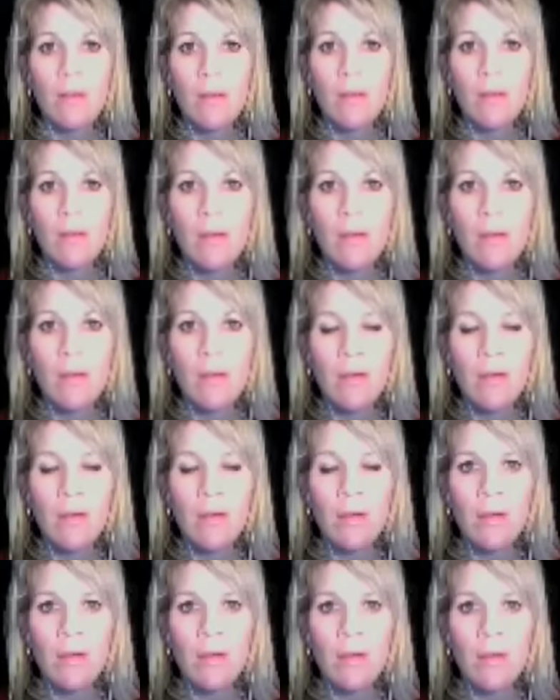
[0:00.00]

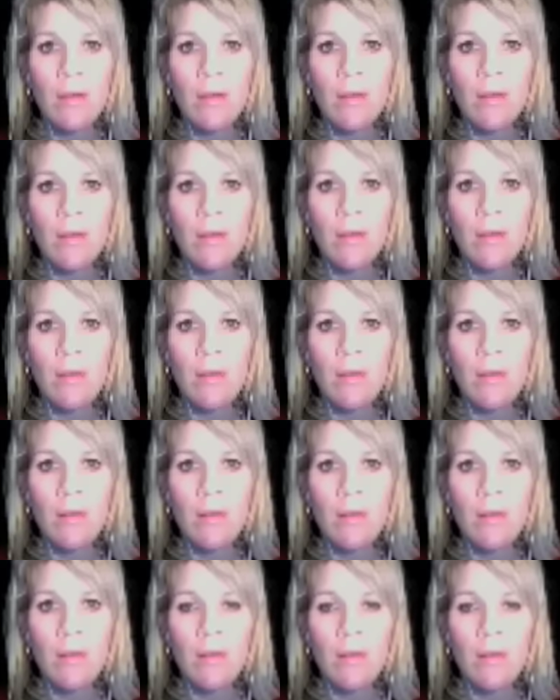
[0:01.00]

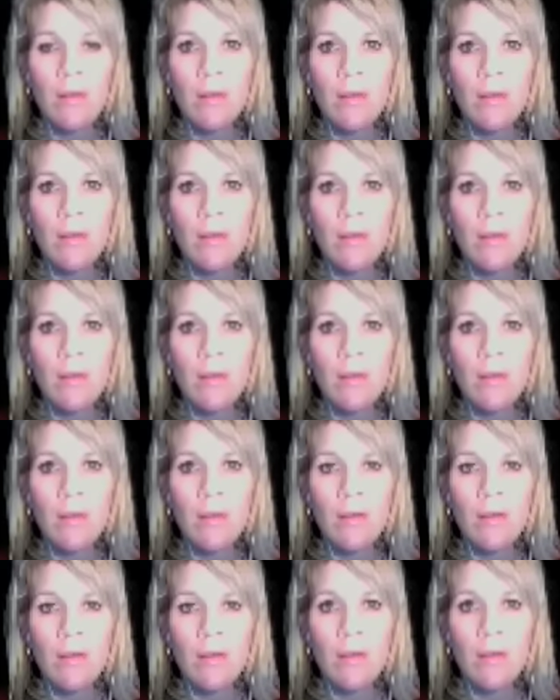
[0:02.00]

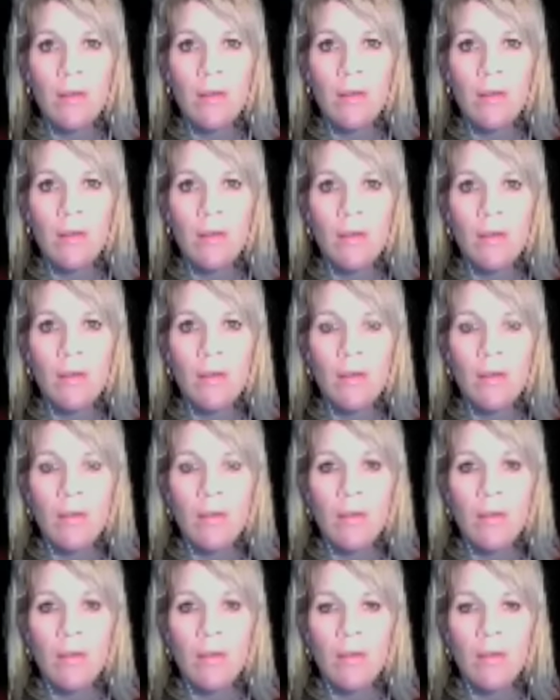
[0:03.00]
The person shown says nothing.